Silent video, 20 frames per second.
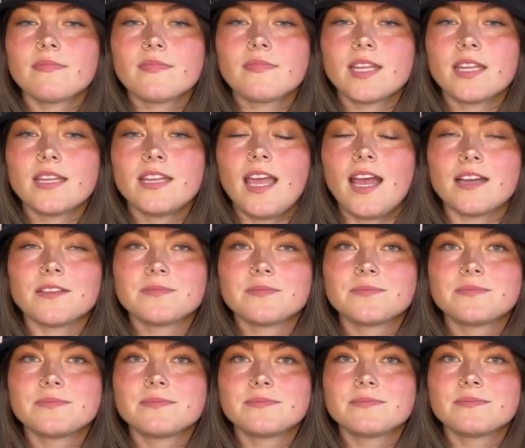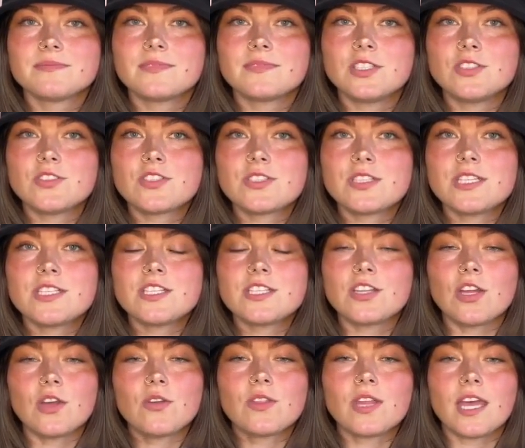yeah, you just need to
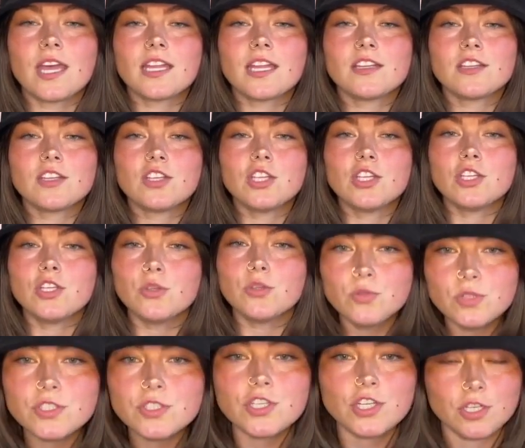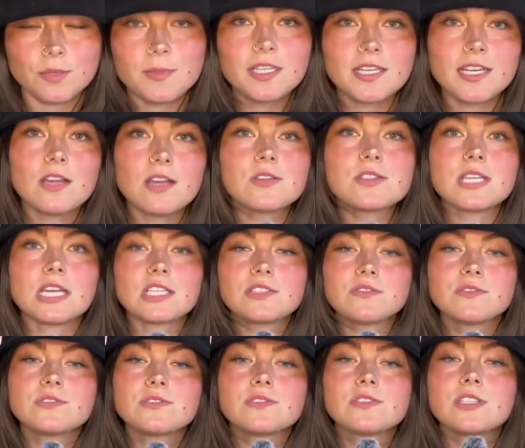know that you determine how
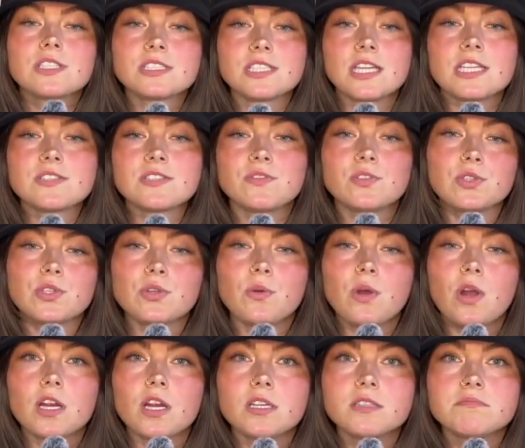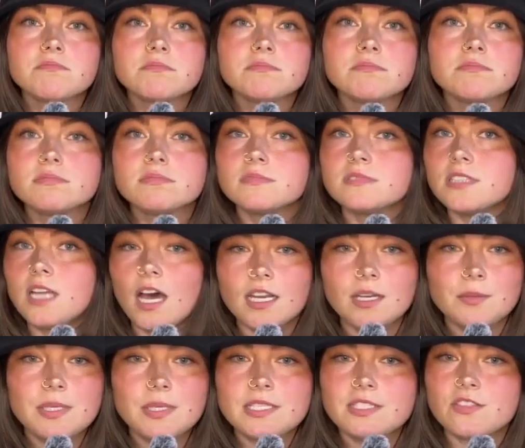successful you are,
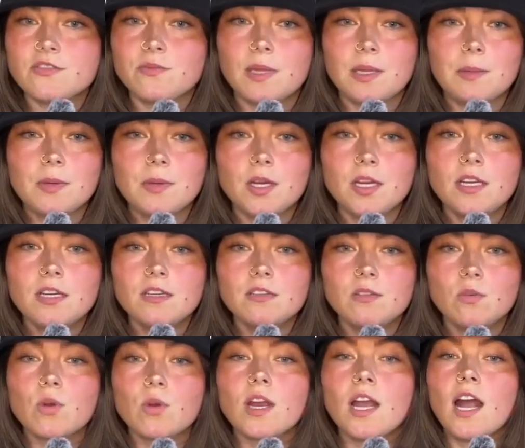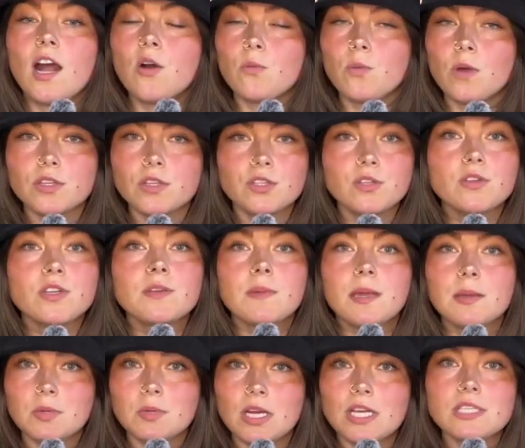not a piece of paper, or how well you can
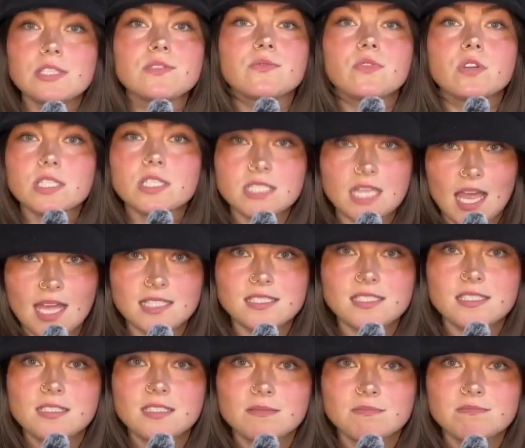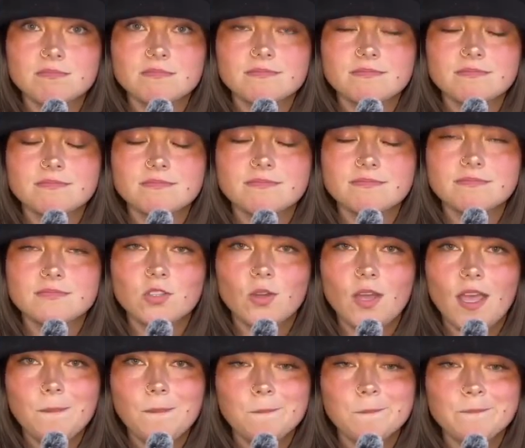memorize for a test.
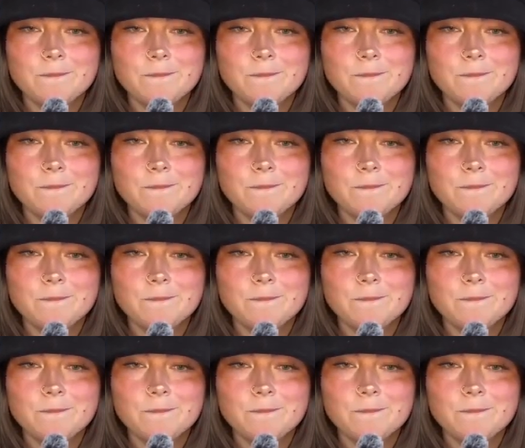Okay.